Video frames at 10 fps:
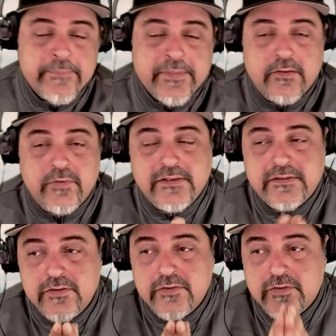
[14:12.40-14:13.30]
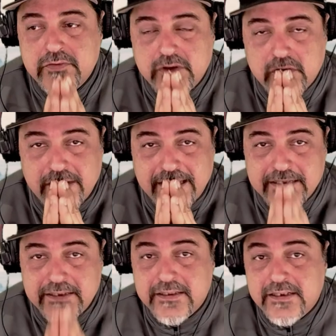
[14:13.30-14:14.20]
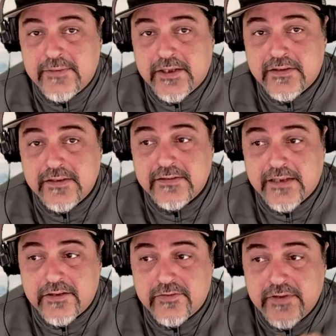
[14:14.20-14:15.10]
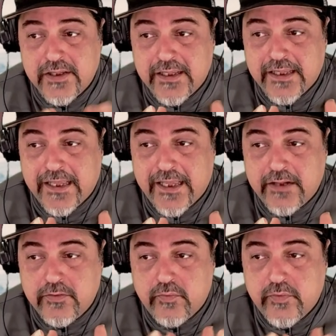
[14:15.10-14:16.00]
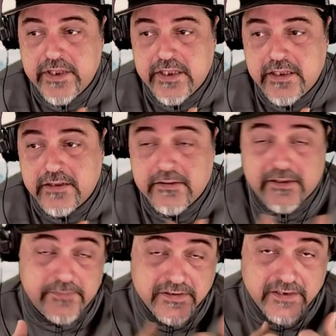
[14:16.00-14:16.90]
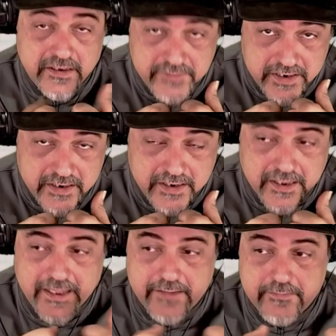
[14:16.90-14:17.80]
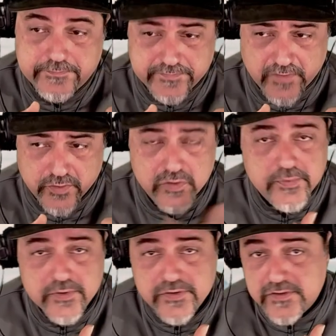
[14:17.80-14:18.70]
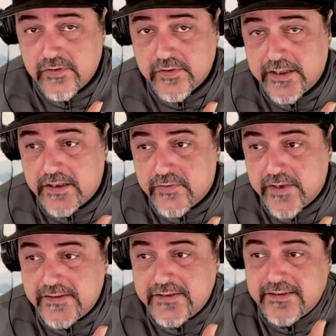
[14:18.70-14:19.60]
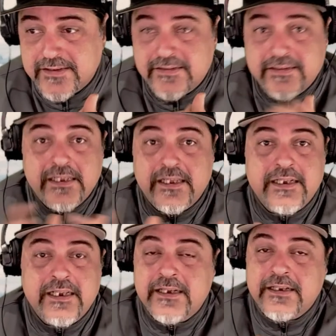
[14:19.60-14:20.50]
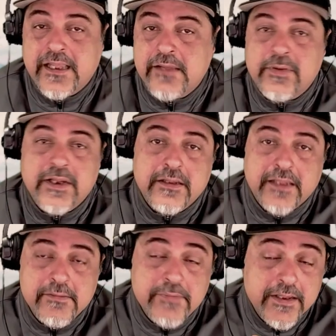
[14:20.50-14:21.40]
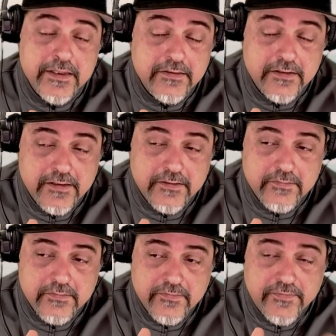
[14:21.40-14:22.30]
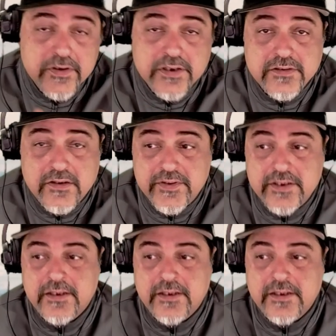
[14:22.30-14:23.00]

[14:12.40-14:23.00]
We still don't know anything about this title, and we, especially me, am super stoked and crazy to see any kind of gameplay, gameplay um, footage of it.